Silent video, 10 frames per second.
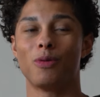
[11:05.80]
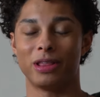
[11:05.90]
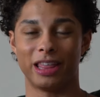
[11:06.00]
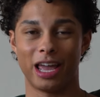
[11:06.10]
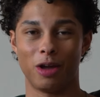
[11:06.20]
when
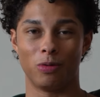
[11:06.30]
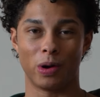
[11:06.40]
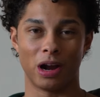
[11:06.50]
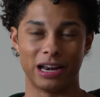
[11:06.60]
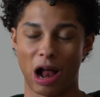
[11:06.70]
they
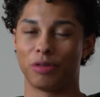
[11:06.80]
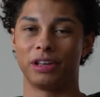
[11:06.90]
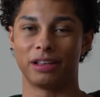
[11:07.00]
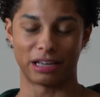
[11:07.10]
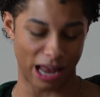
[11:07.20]
were announcing
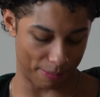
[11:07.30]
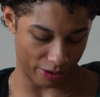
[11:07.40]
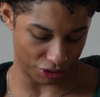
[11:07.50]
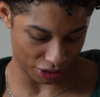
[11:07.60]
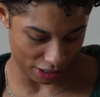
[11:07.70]
this
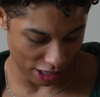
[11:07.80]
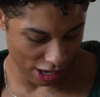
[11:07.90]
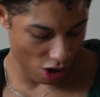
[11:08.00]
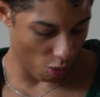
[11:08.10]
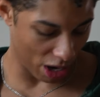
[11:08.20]
collaboration.
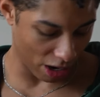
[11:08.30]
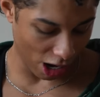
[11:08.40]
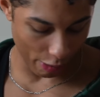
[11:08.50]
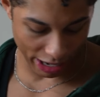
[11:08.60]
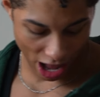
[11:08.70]
What I got
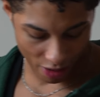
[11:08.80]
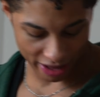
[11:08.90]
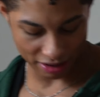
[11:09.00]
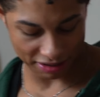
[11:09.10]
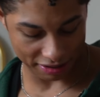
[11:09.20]
on right now
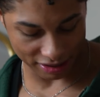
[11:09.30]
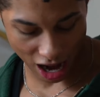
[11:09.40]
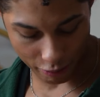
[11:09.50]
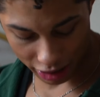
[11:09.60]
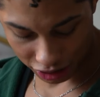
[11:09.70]
is the
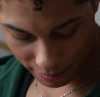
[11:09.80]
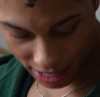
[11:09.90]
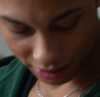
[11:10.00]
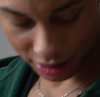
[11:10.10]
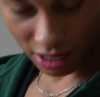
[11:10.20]
Scott Regiment